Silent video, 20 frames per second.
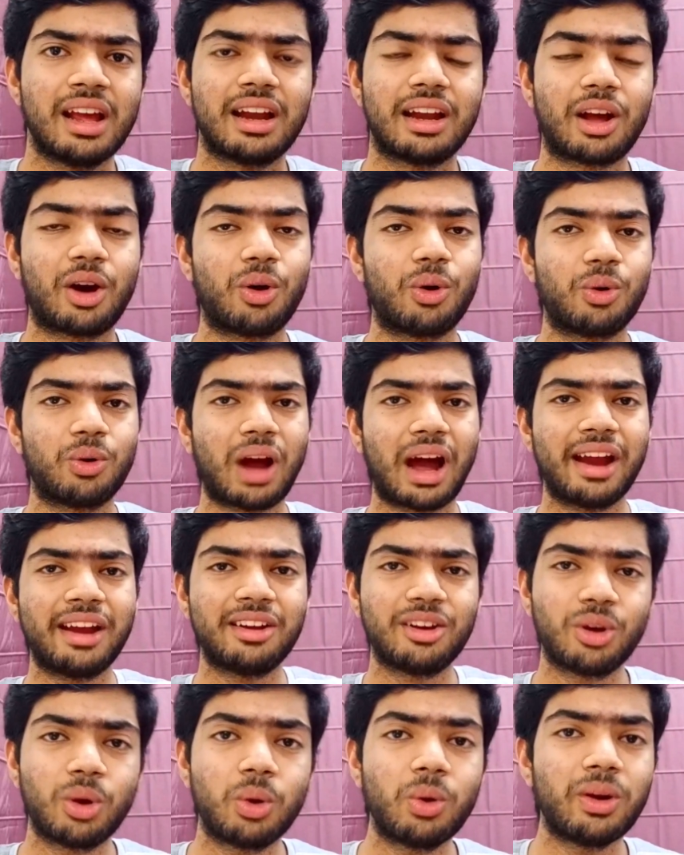Now I
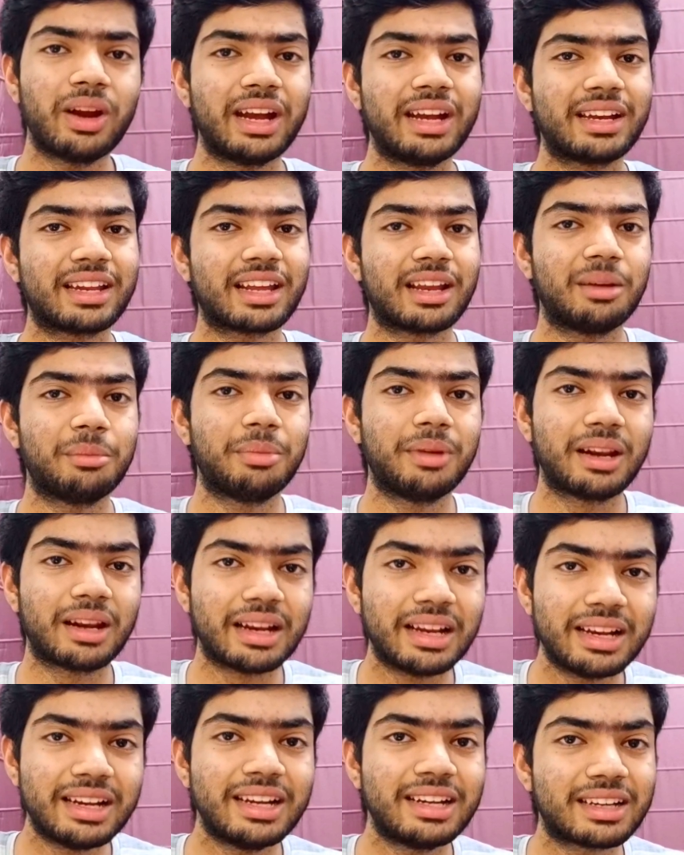know it can be
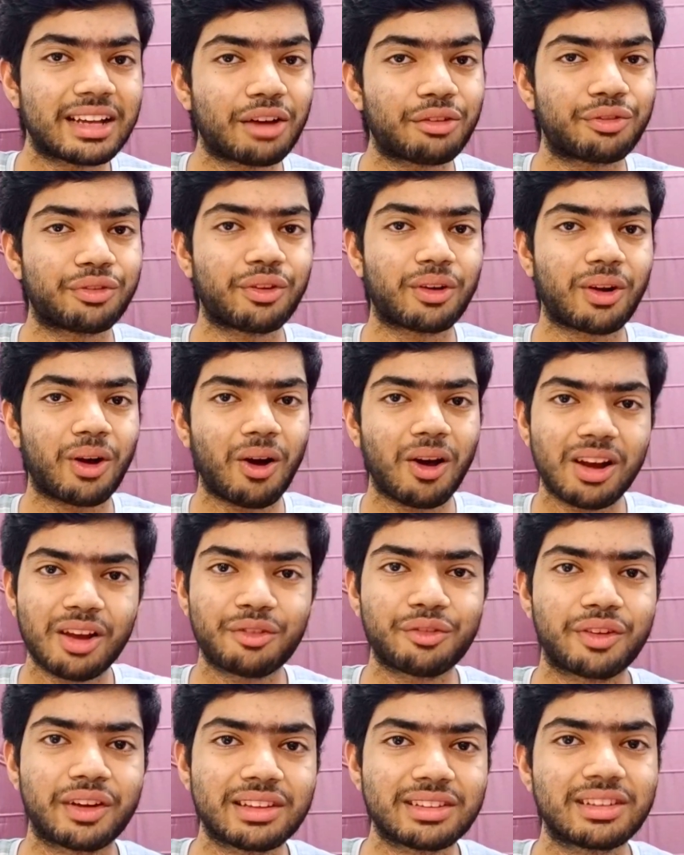really tough for all
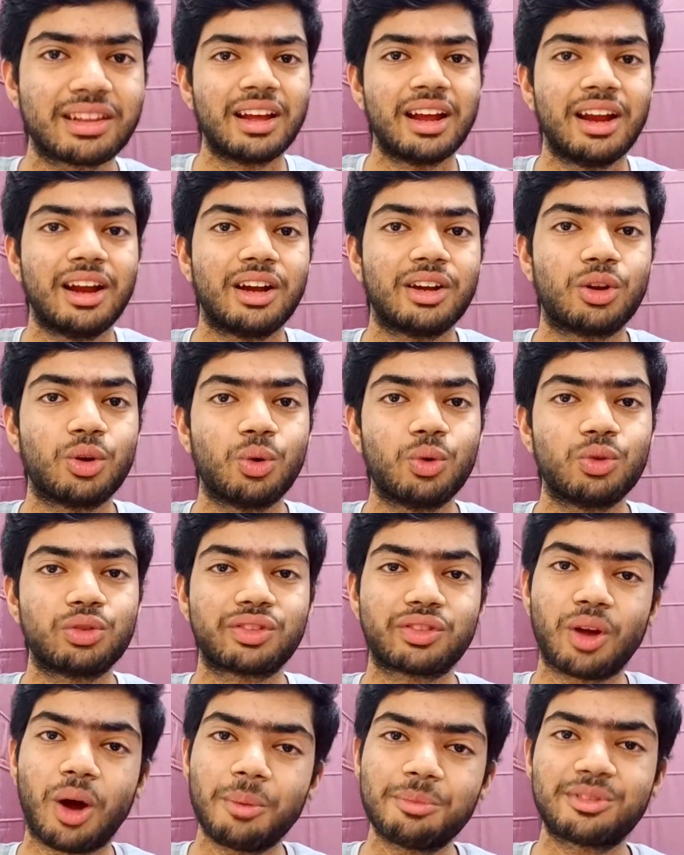of us to
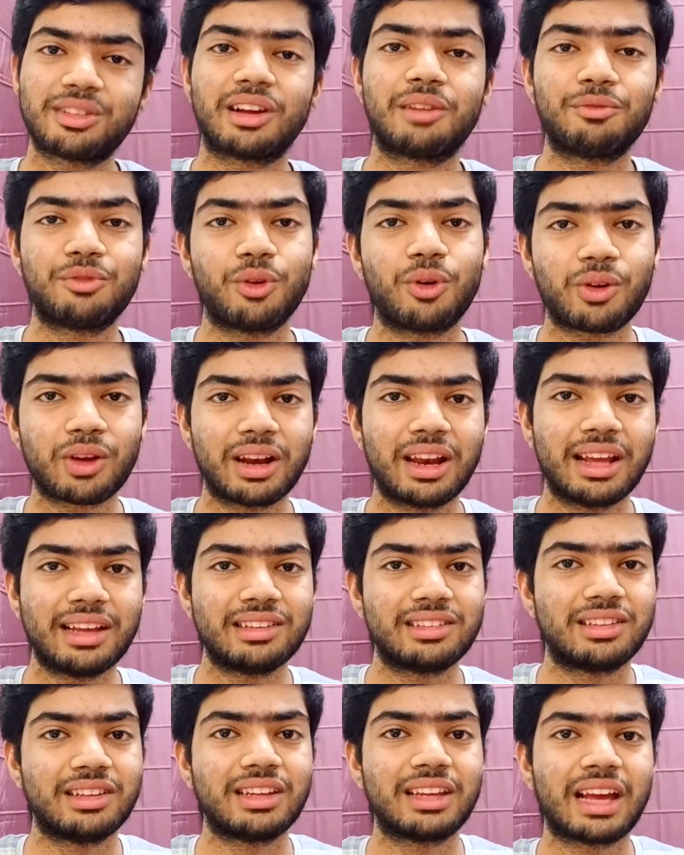stop
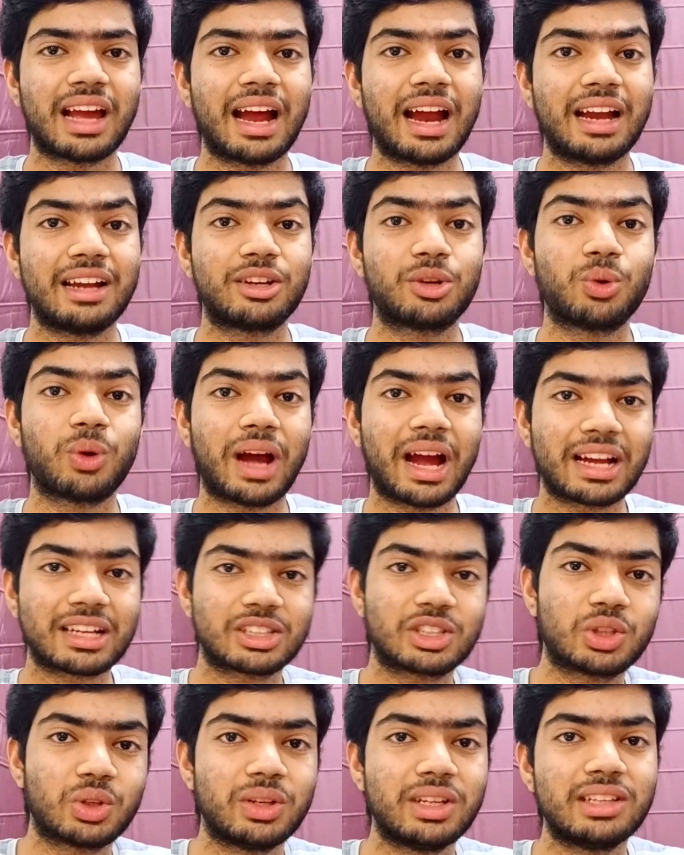sub-vocalizing and to
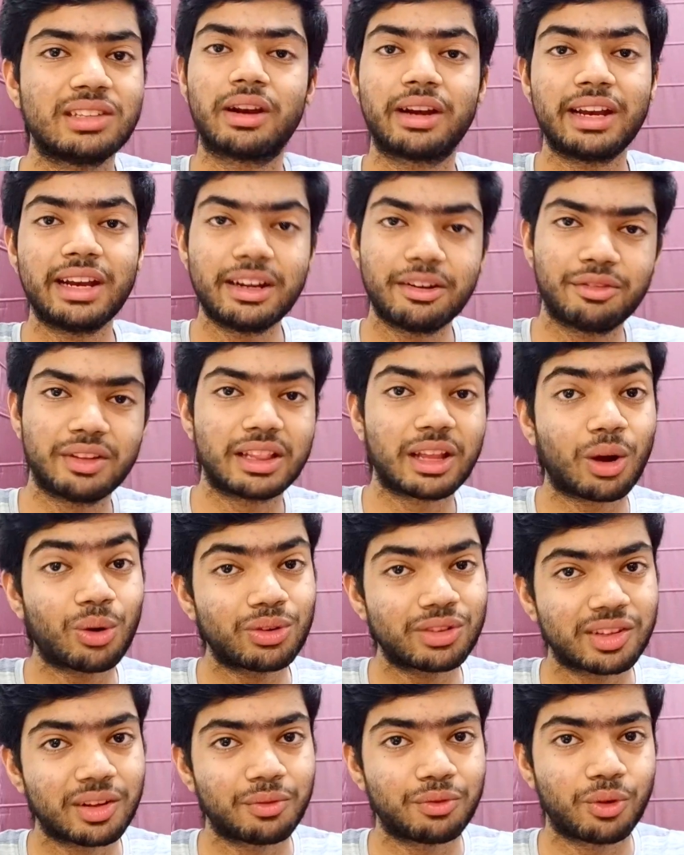actually read
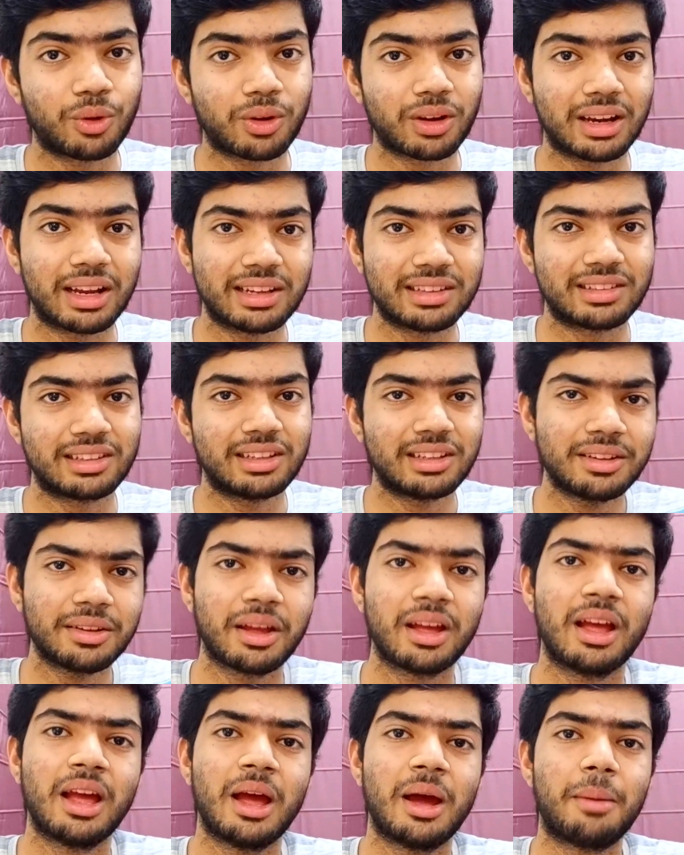without sub-vocalizing,
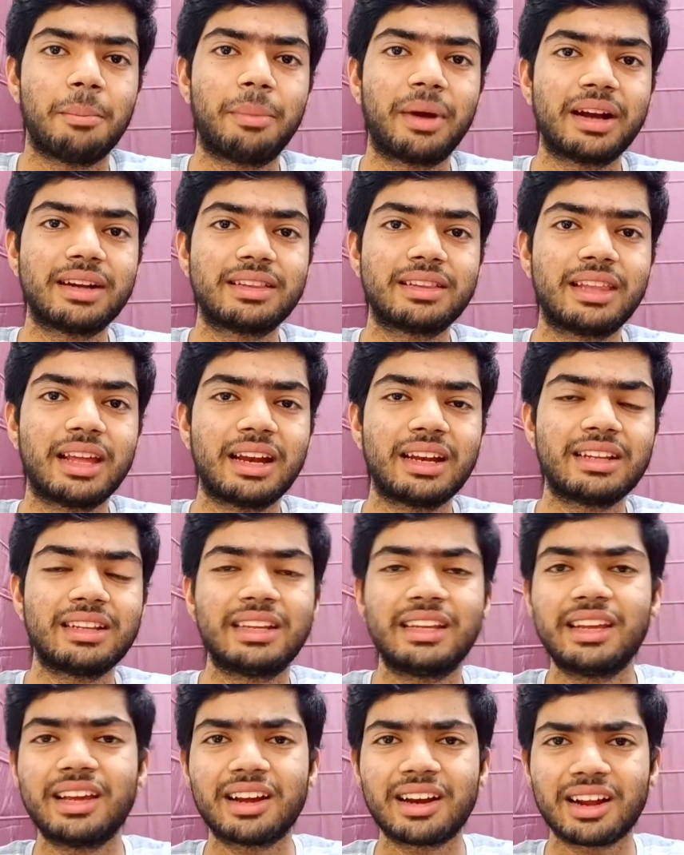but then
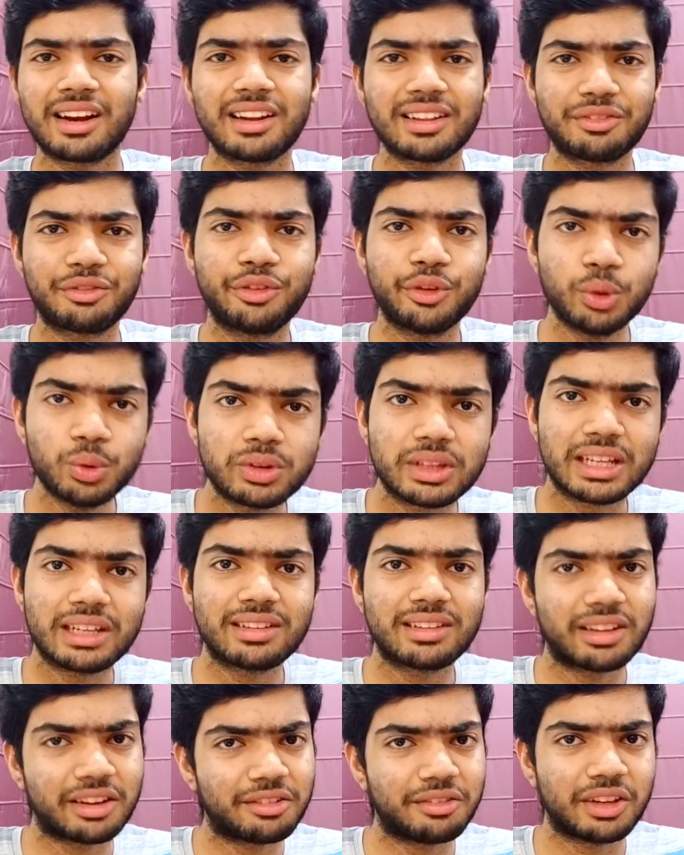here are a few
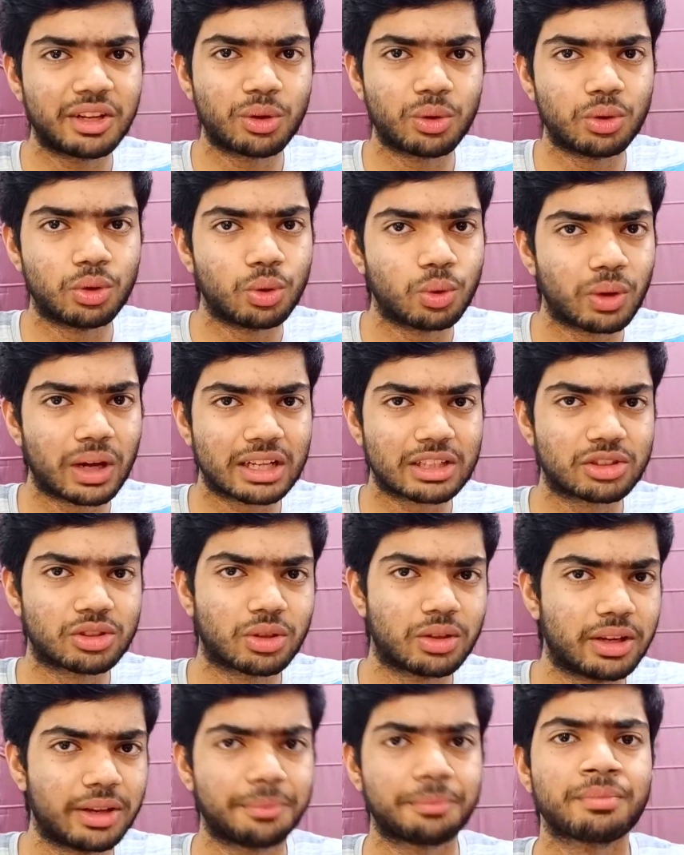things that we could do
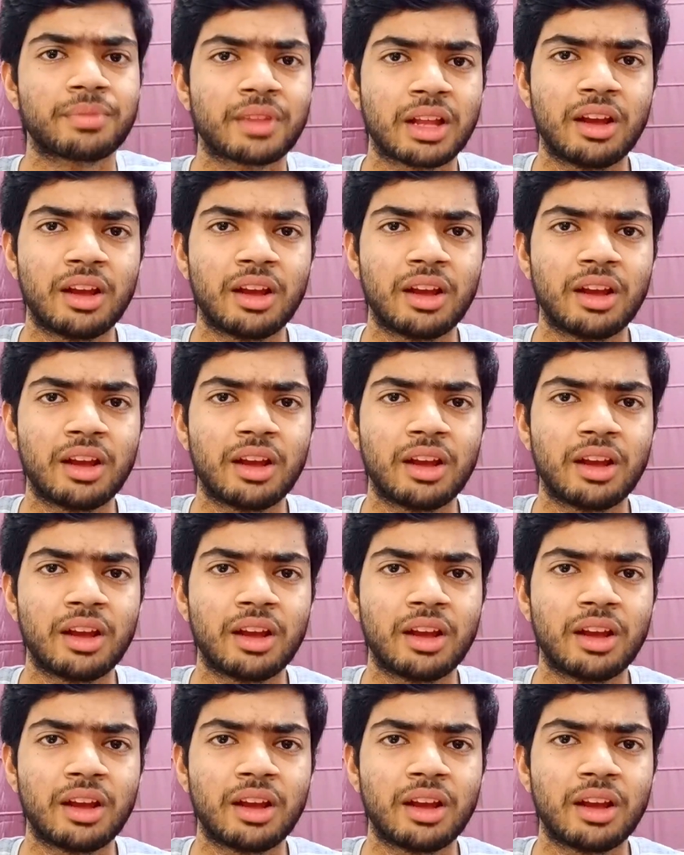actually.